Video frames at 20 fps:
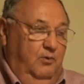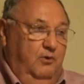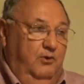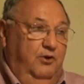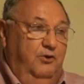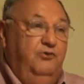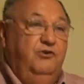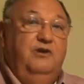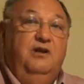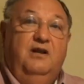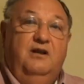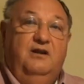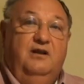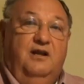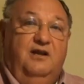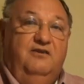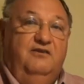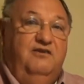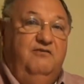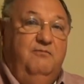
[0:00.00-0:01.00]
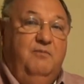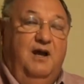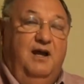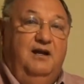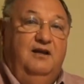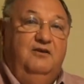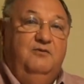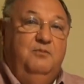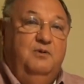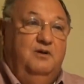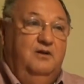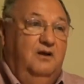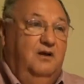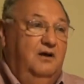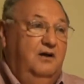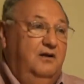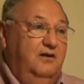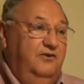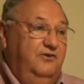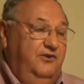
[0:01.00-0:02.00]
using the intensive management
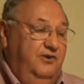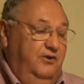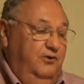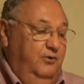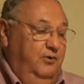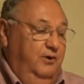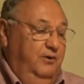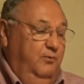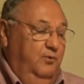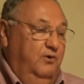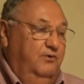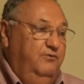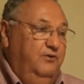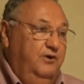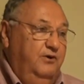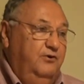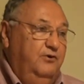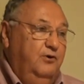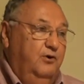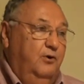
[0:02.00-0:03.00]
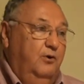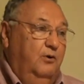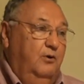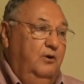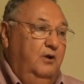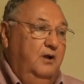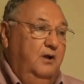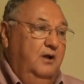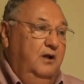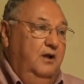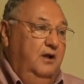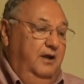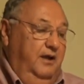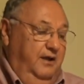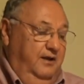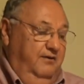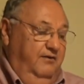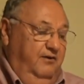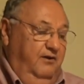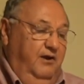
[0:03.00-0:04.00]
laws and doing wolf control
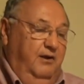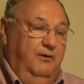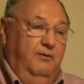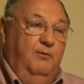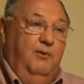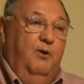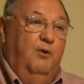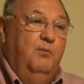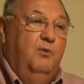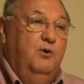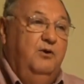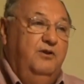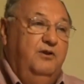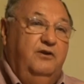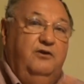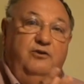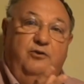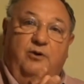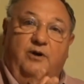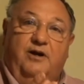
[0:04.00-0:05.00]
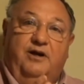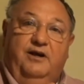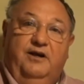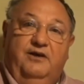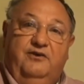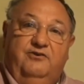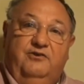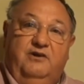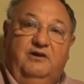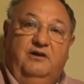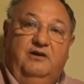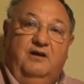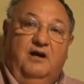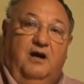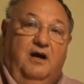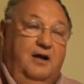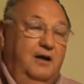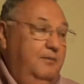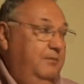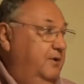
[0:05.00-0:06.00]
and, and, no more than two areas at a
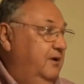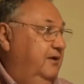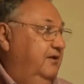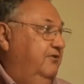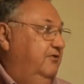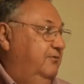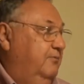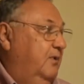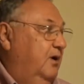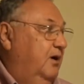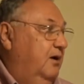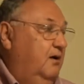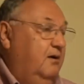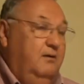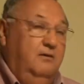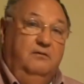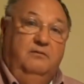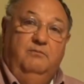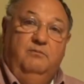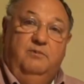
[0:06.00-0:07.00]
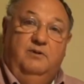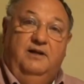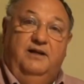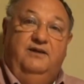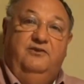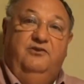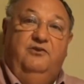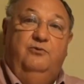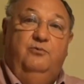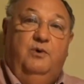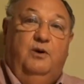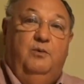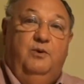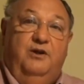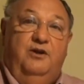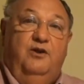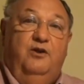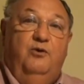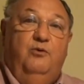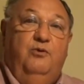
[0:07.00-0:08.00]
time in a small places where we
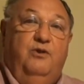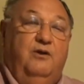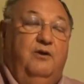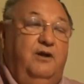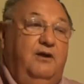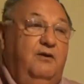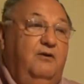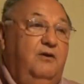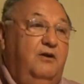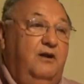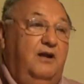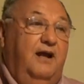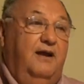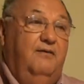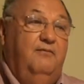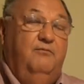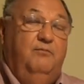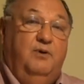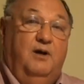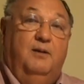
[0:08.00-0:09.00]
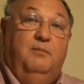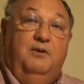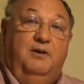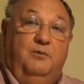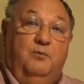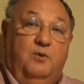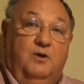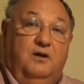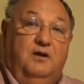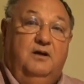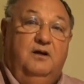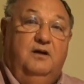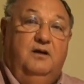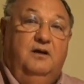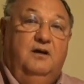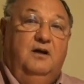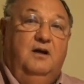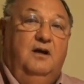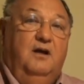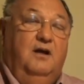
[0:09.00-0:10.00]
knew that it could have probably work.
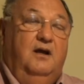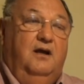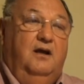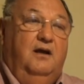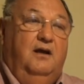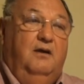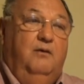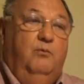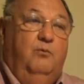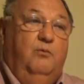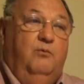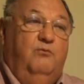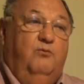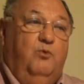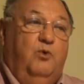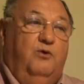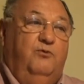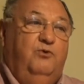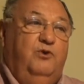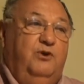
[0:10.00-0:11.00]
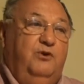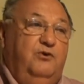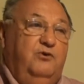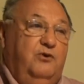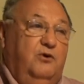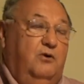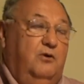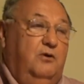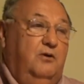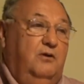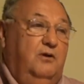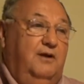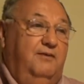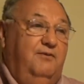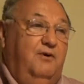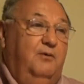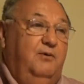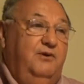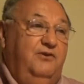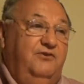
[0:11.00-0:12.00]
Wolf control, I've
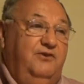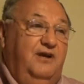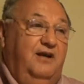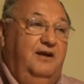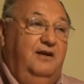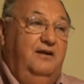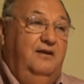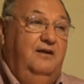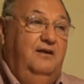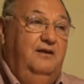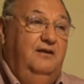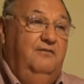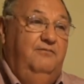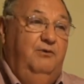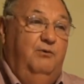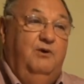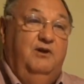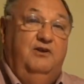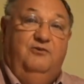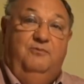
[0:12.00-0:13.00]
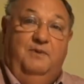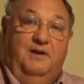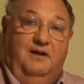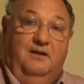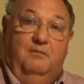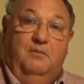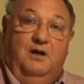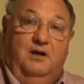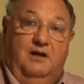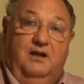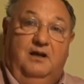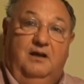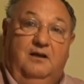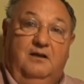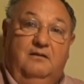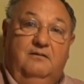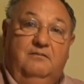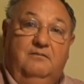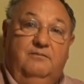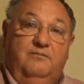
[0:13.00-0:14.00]
always said, if you want to spend the money,
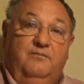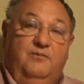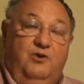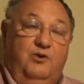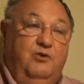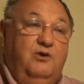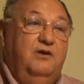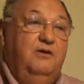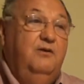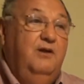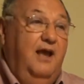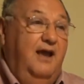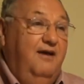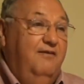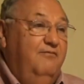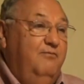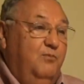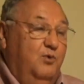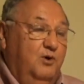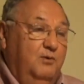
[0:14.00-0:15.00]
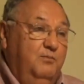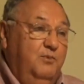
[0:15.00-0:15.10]
you can have more